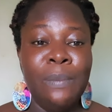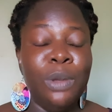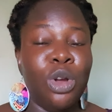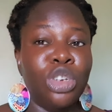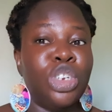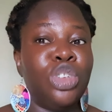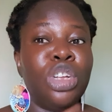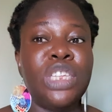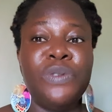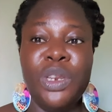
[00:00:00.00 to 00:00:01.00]
because she's
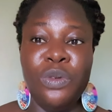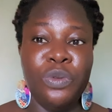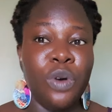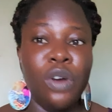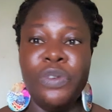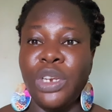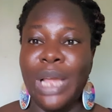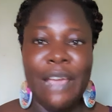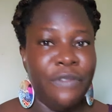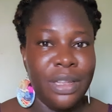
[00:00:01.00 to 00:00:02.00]
not even involved in
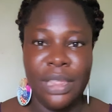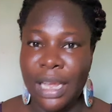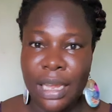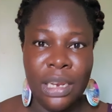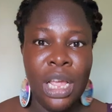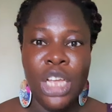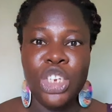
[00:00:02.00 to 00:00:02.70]
everything.